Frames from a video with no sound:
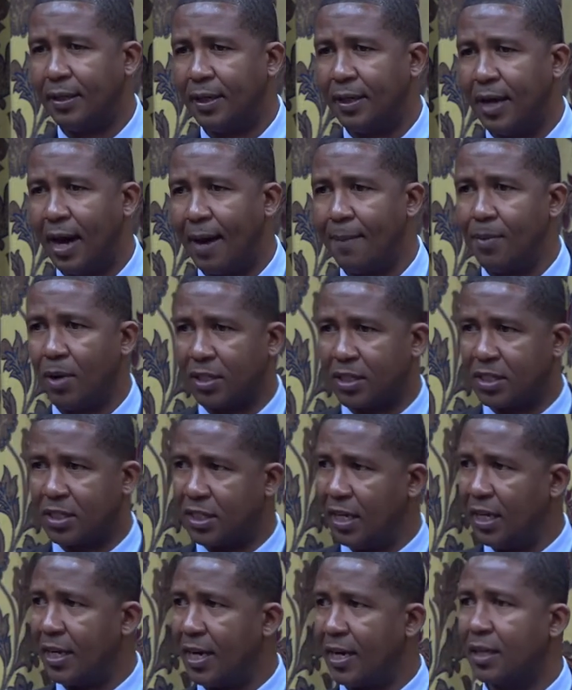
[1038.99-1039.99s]
I'm not
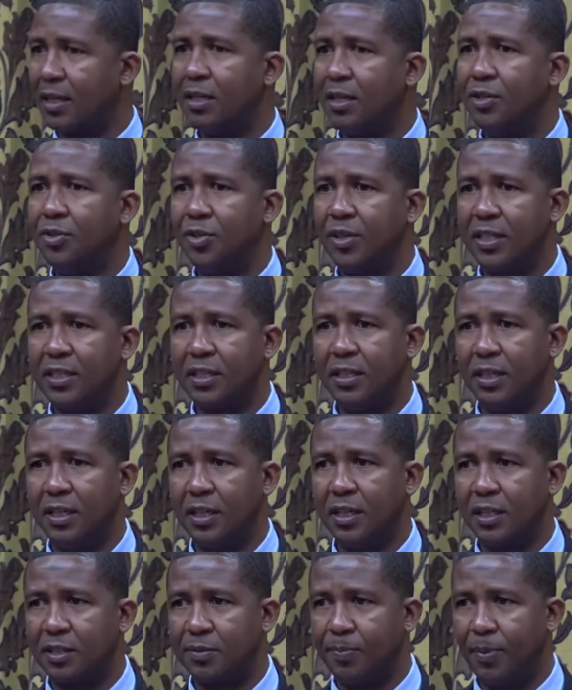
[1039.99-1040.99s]
saying that a country doesn't need
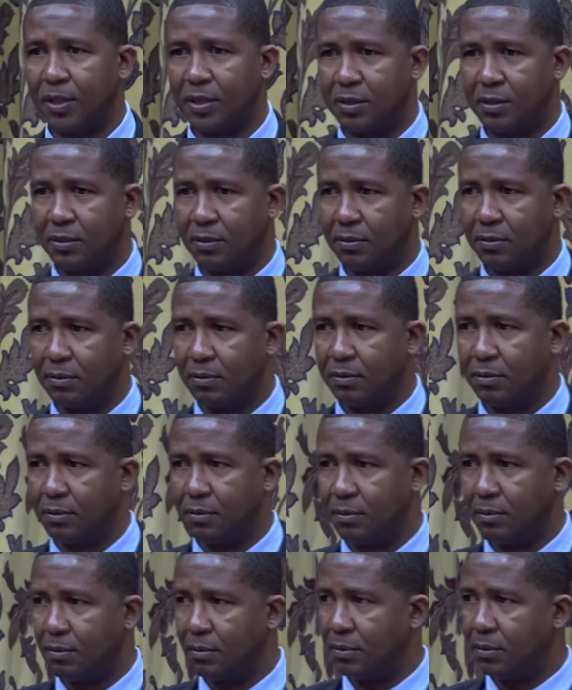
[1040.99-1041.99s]
a sports
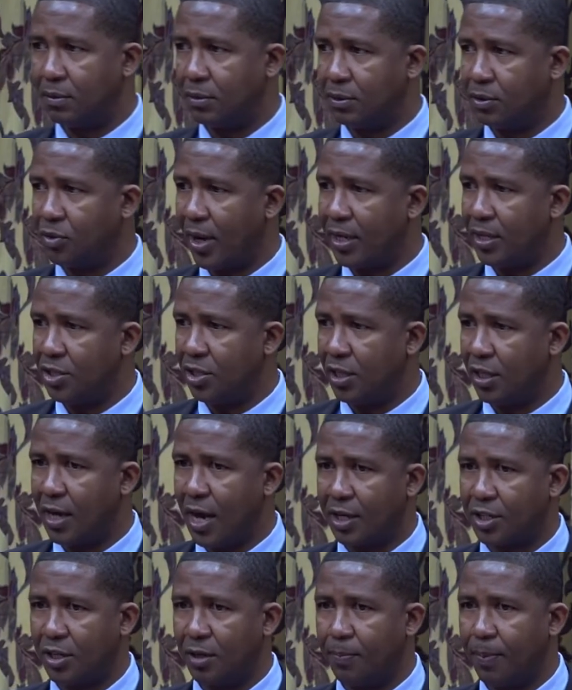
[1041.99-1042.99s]
strategy and
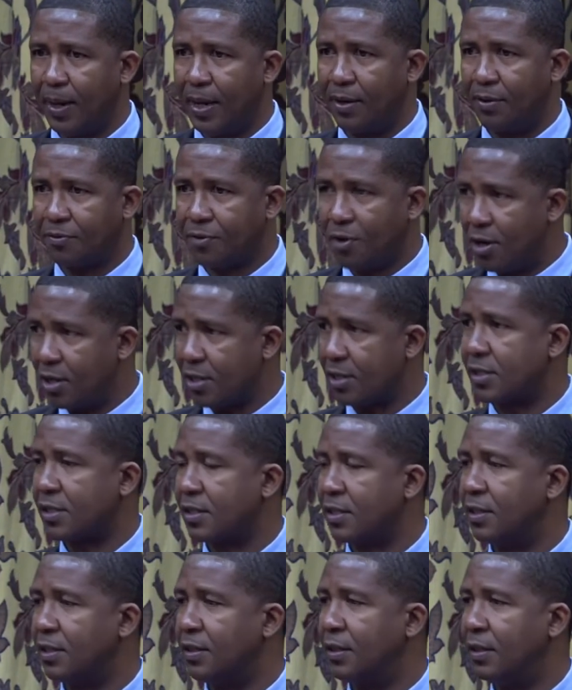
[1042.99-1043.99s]
action plan, of
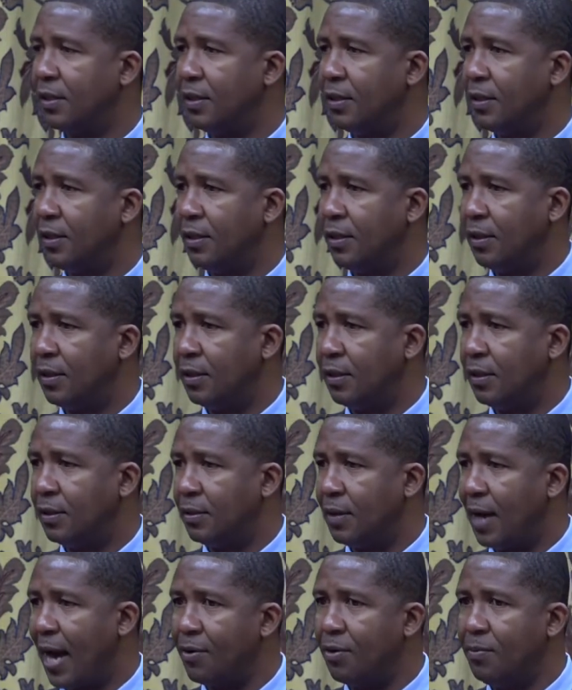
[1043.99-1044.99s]
course.
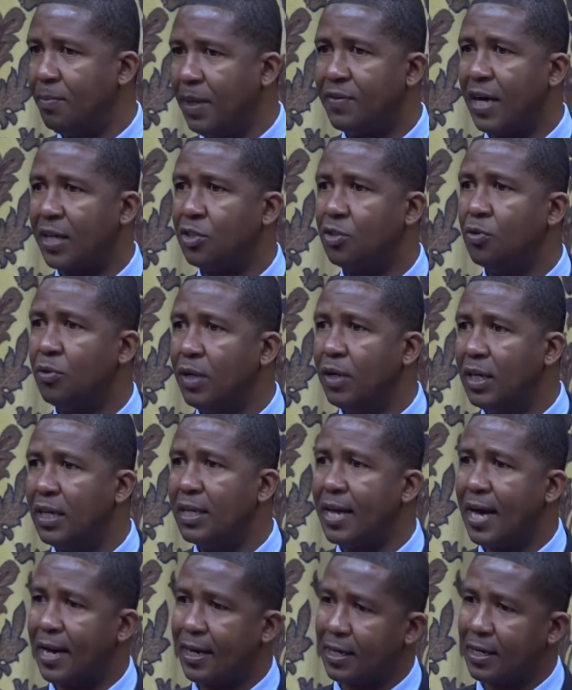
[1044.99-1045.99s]
I would believe that you
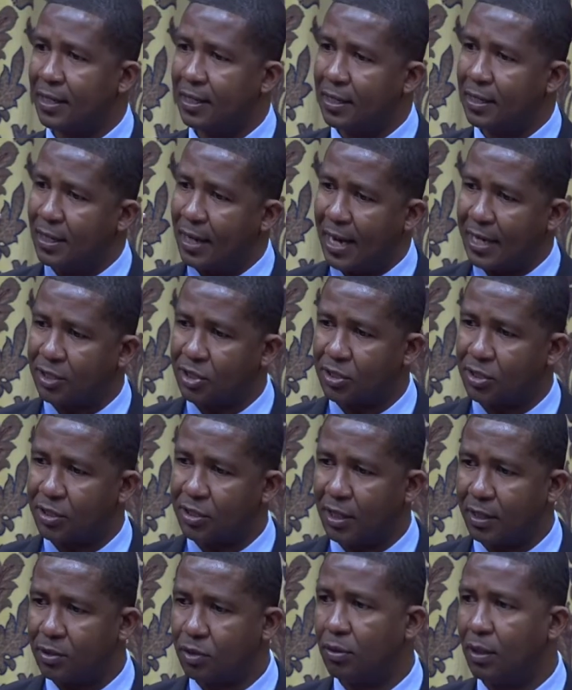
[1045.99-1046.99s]
need that
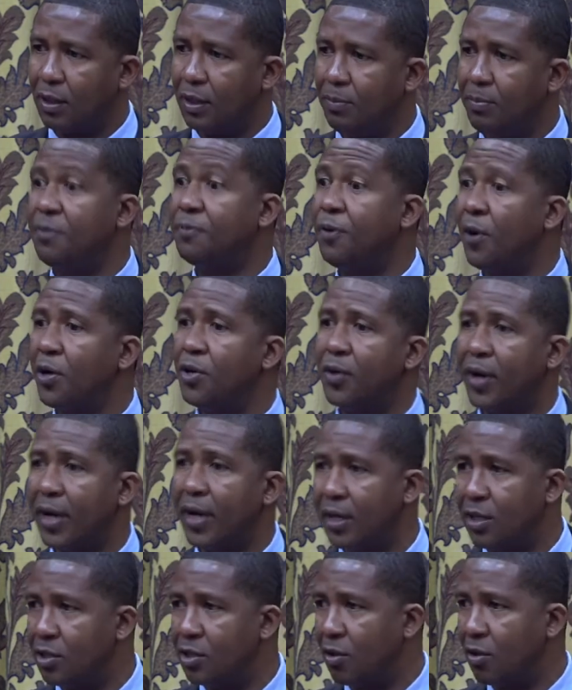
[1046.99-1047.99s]
before you get
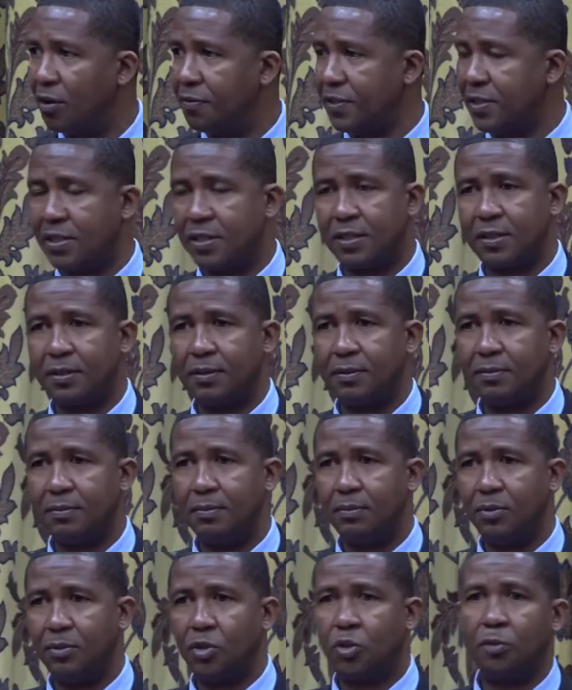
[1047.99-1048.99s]
into office.
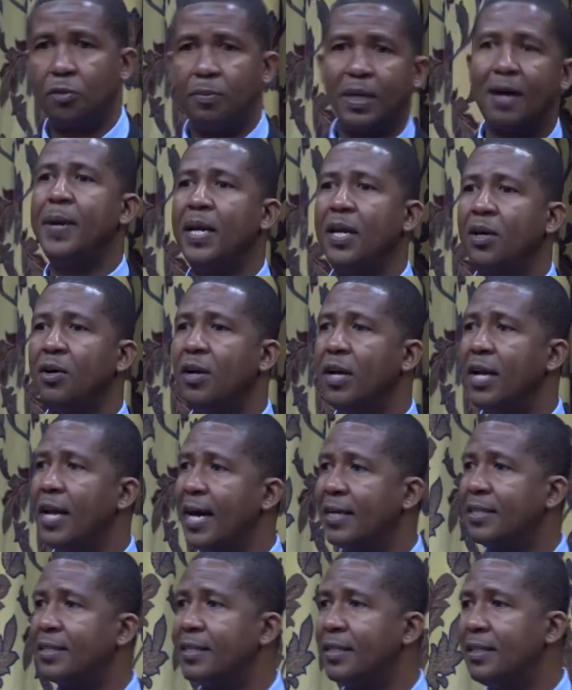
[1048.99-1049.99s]
You should be campaigning on
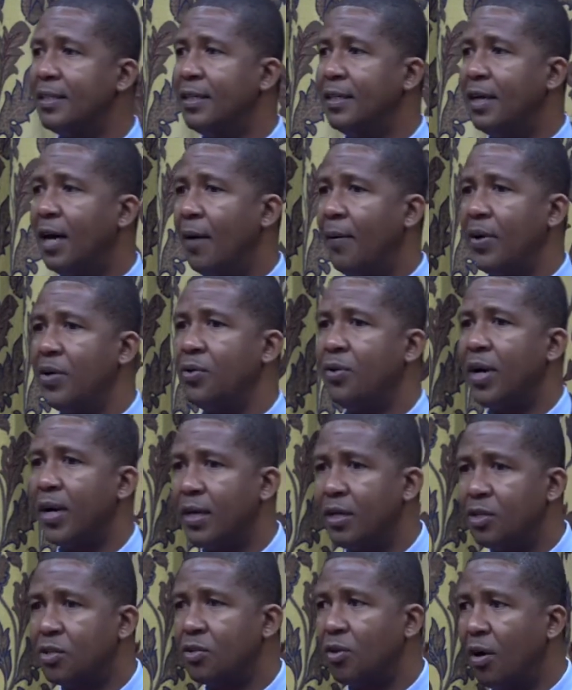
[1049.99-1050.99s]
that, and when you
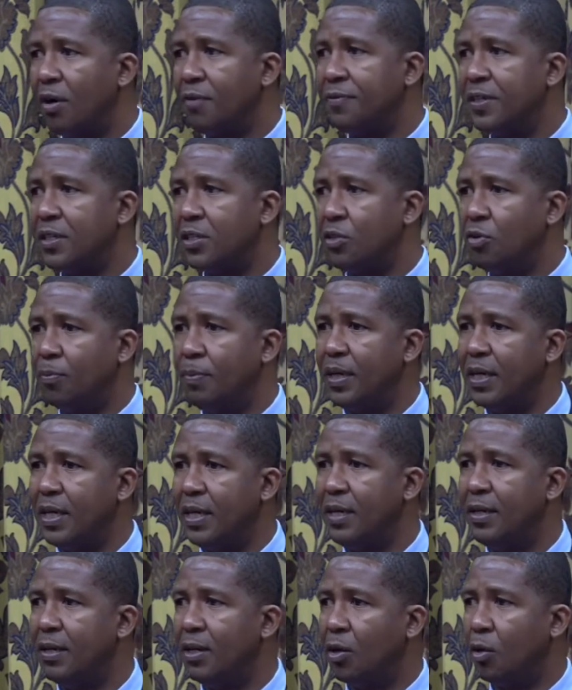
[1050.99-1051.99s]
get into office, you
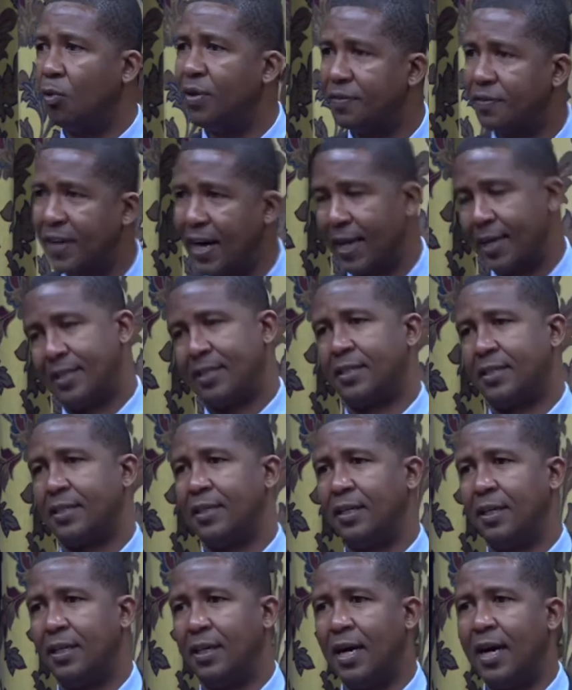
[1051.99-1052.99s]
begin with that.
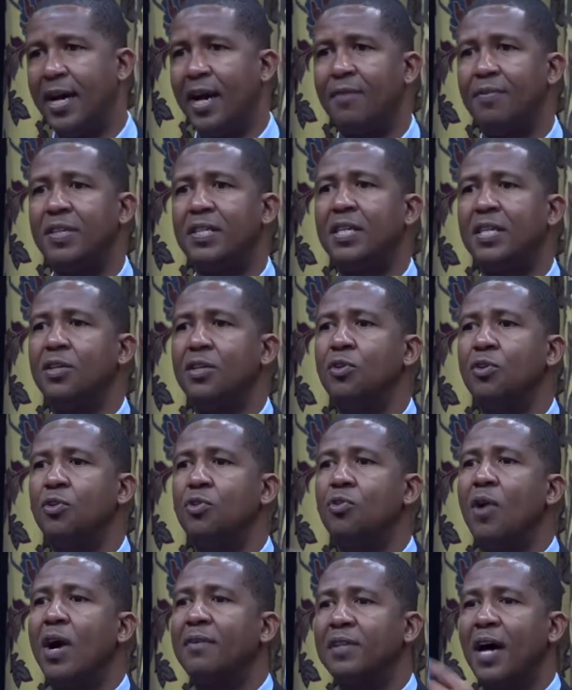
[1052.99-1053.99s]
And everything you do
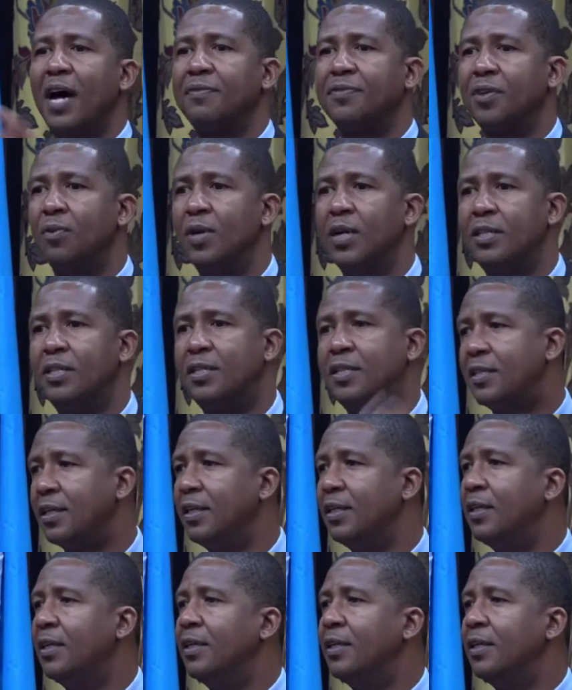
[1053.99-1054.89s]
afterwards